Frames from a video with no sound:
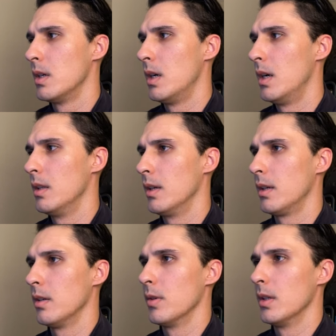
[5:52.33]
I
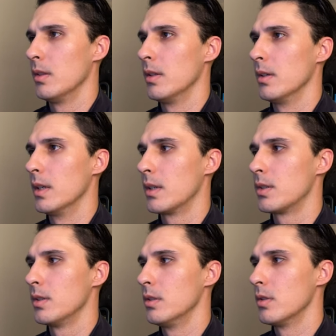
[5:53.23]
like it right there,
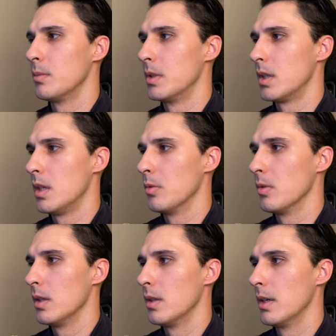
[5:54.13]
actually, so I'm going to keep it
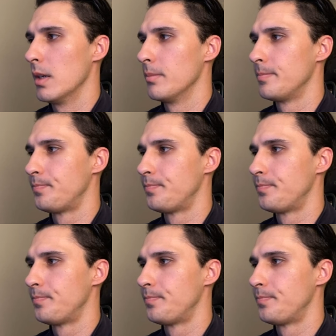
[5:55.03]
right there.